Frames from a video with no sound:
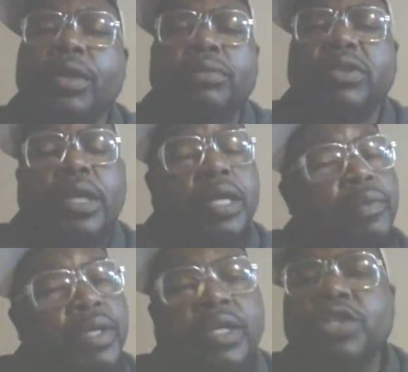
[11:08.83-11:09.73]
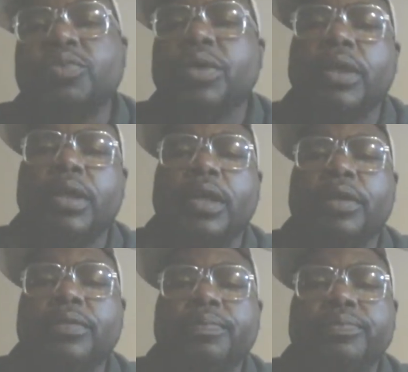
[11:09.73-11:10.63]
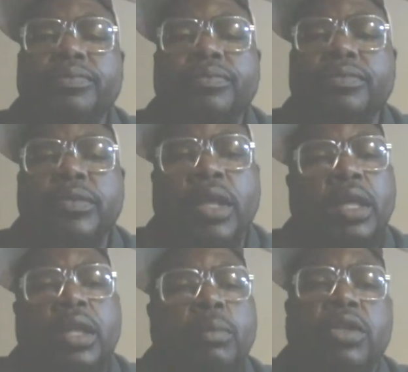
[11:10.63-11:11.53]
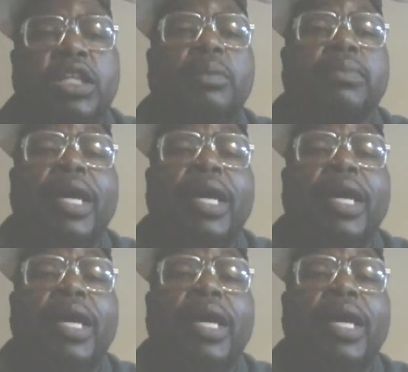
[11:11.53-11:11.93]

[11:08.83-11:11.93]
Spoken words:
You know what I'm saying? It is what it is, and I'm gonna keep